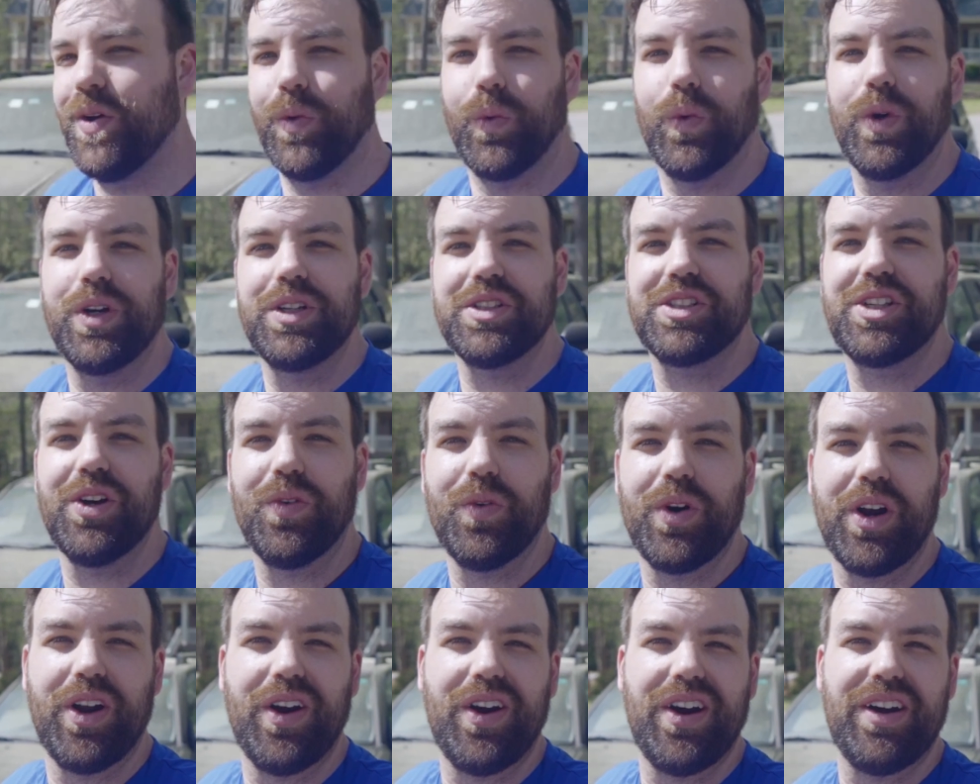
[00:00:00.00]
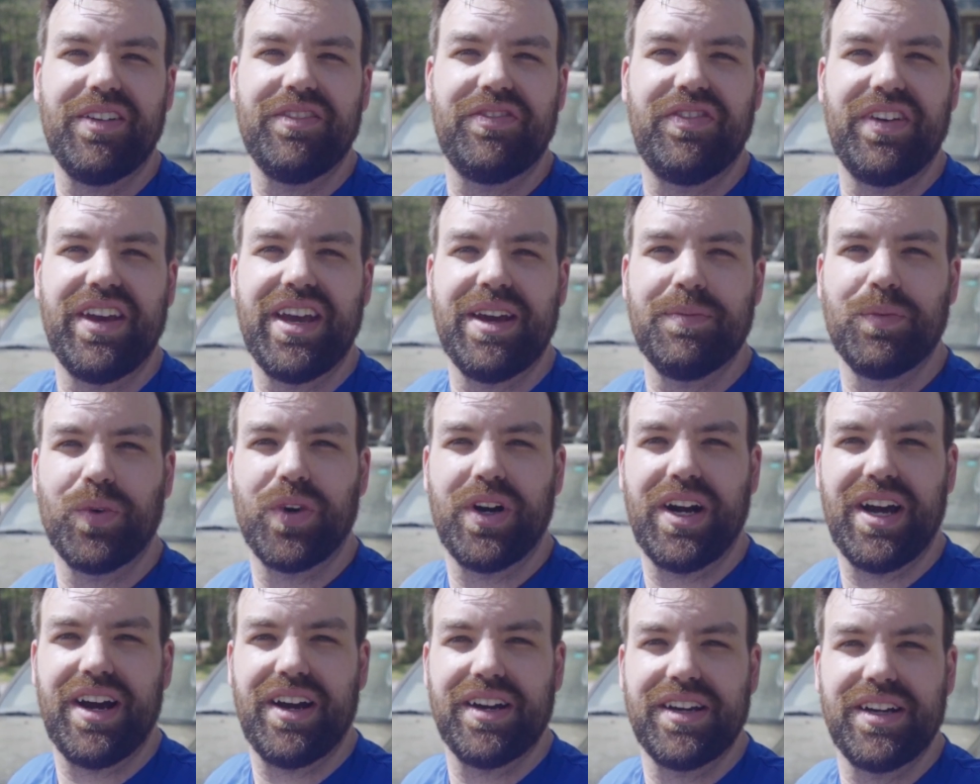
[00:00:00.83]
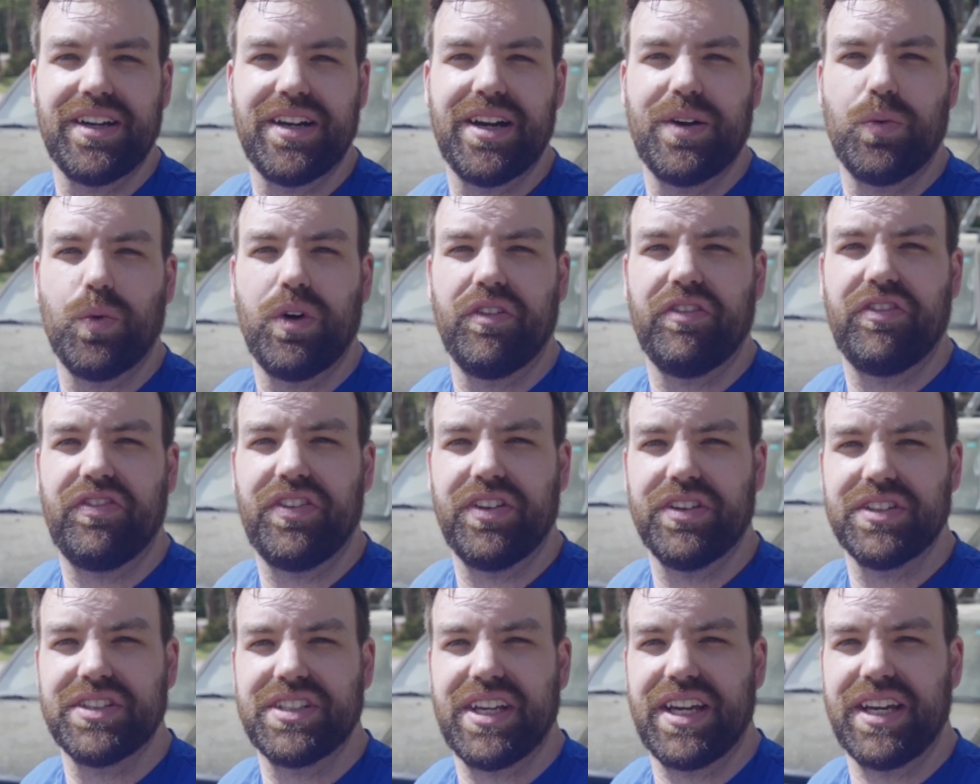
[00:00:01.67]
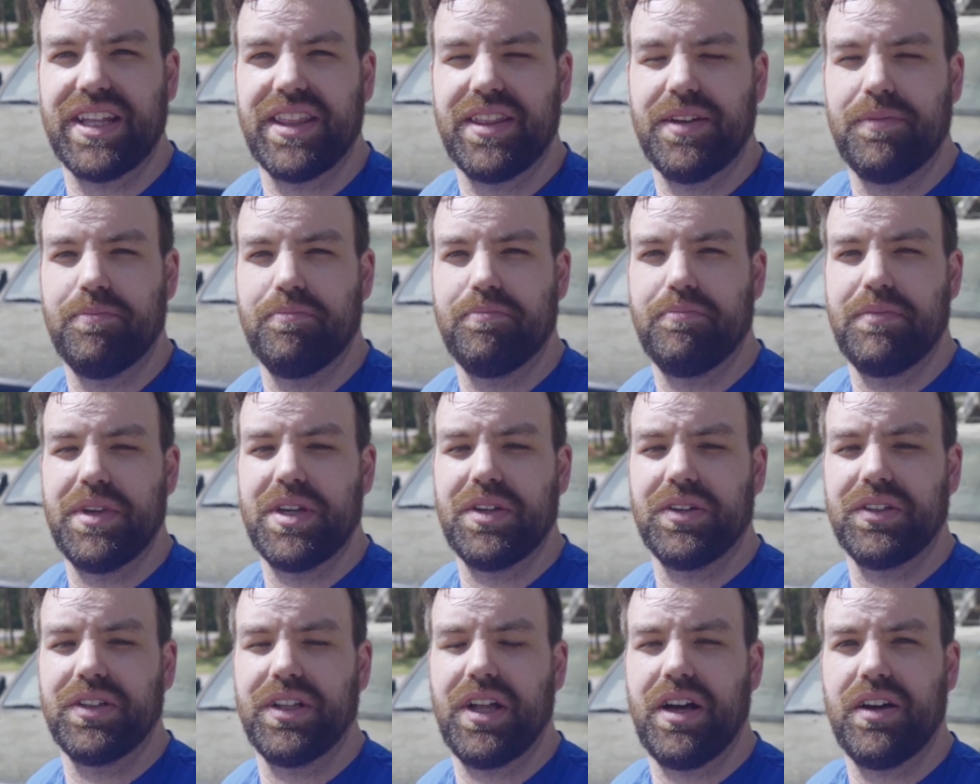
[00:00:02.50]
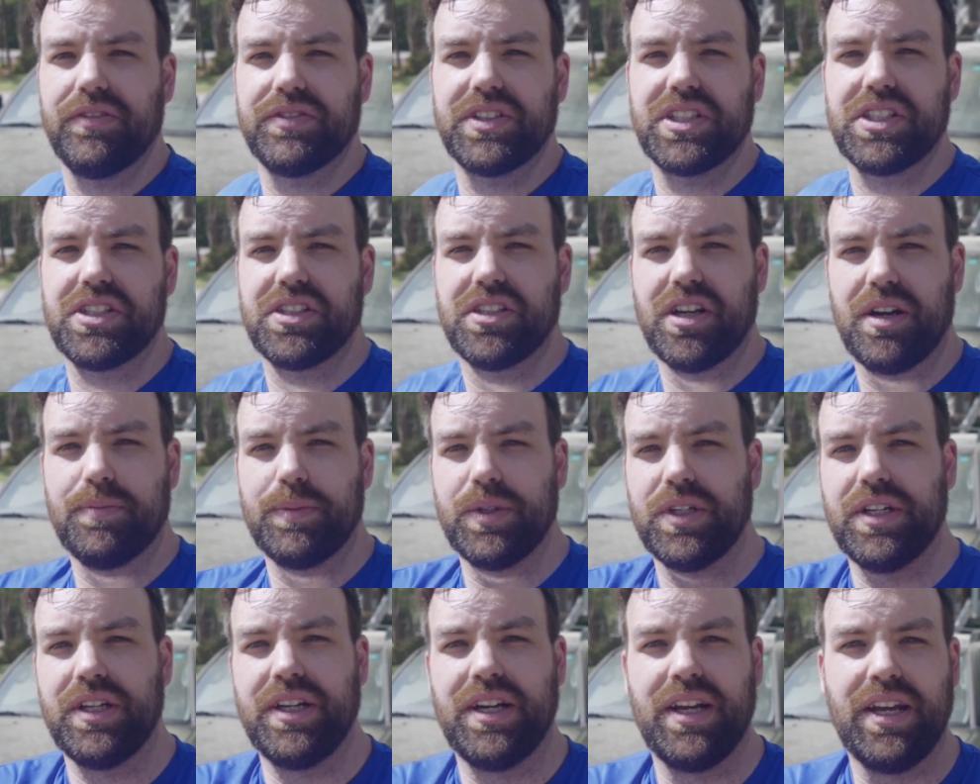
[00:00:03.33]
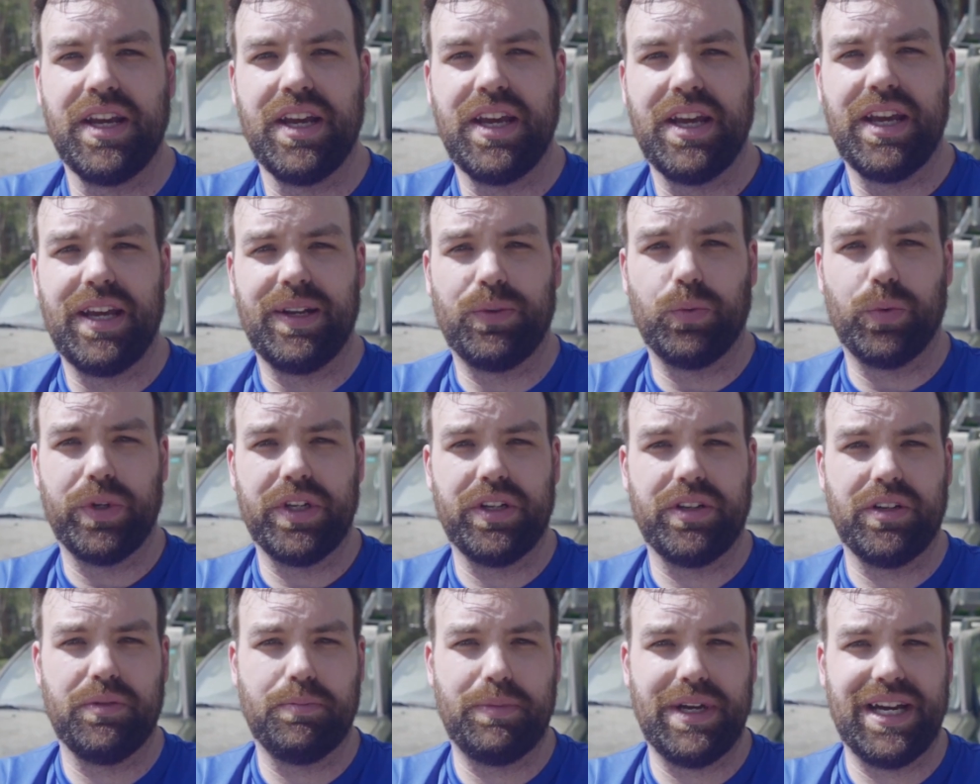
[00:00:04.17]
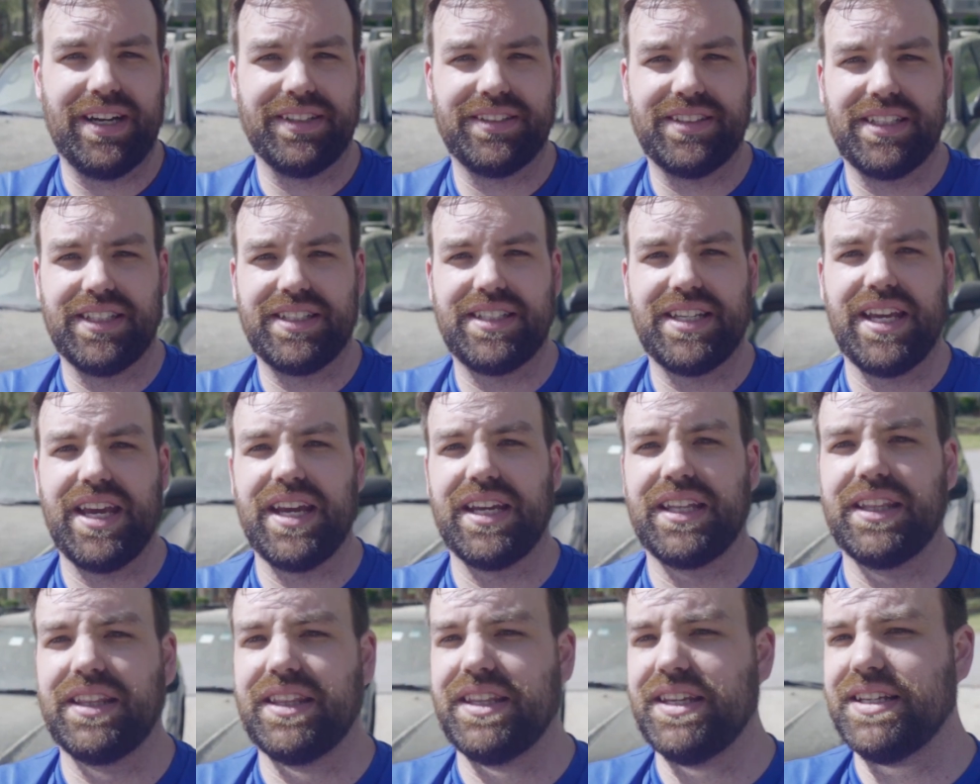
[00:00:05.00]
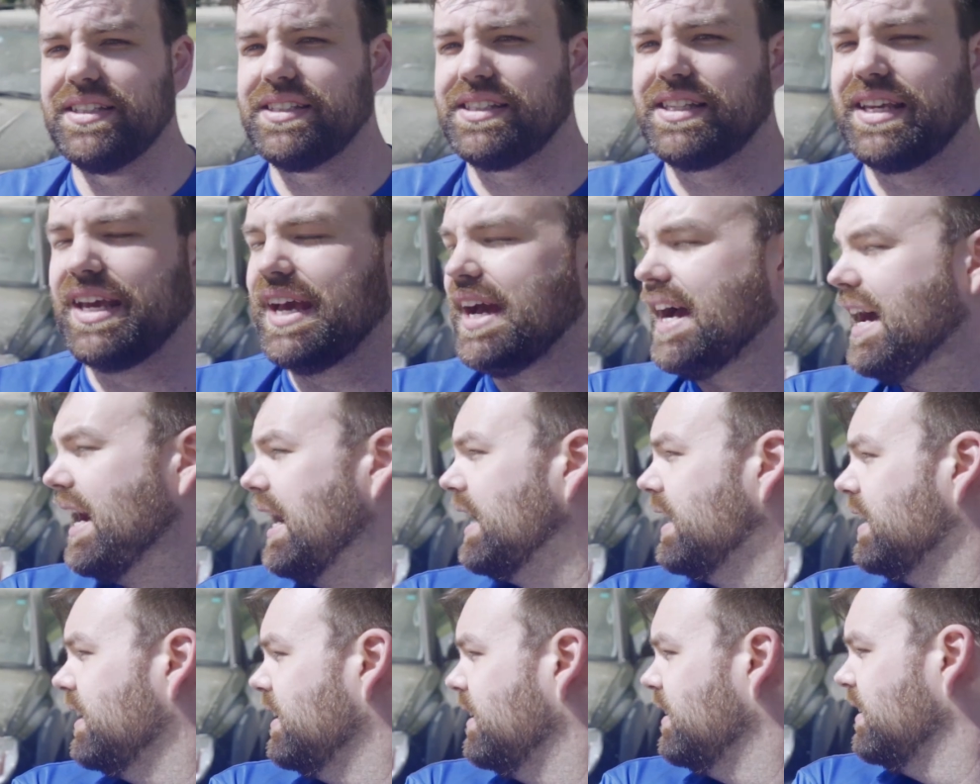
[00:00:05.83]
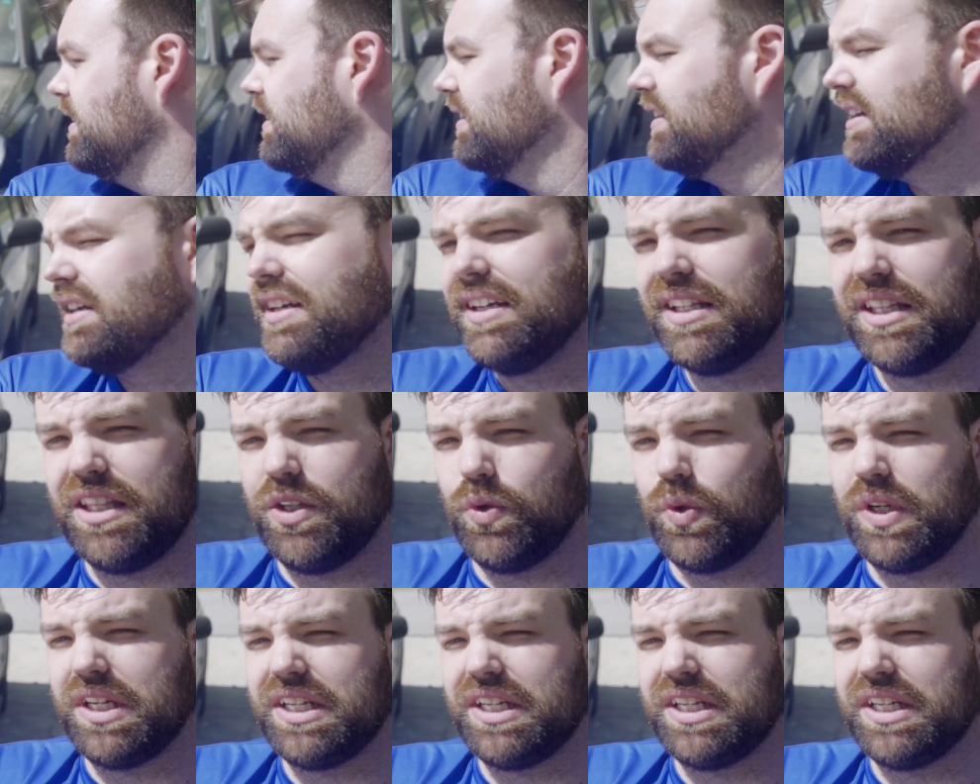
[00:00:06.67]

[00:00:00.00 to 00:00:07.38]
What is going on, fam? We're out here in what feels like the middle of summer, and we're about to take this guy through a